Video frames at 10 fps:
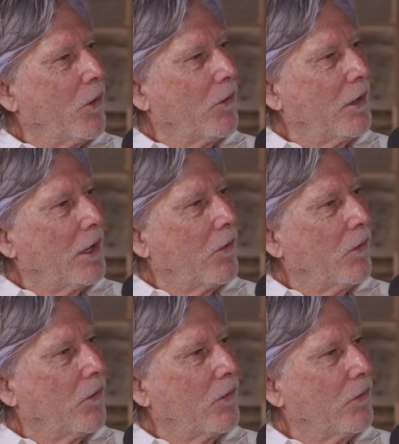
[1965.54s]
Well,
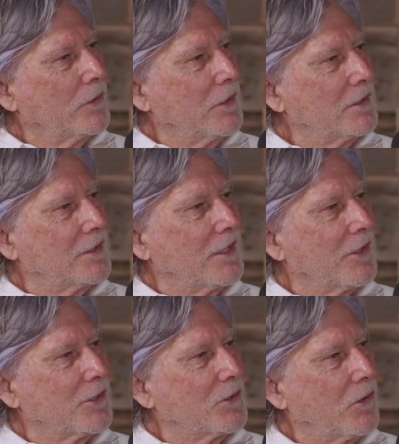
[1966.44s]
does it
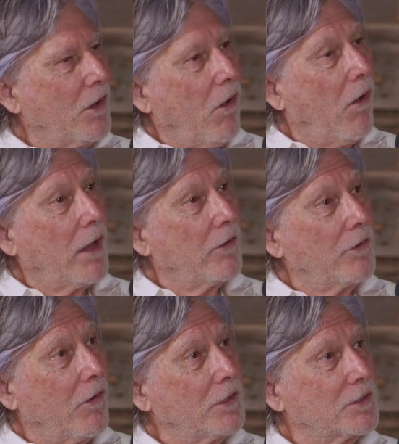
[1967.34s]
tell a story? Oh, I don't
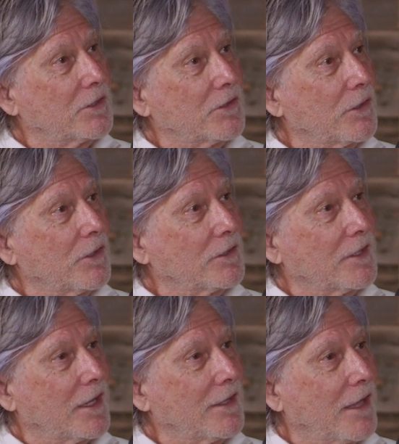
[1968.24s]
know. I just sort of
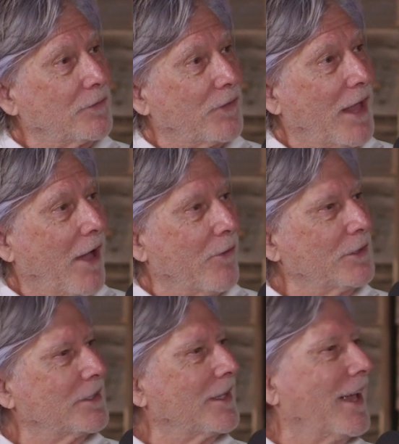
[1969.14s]
looks like nice flowers.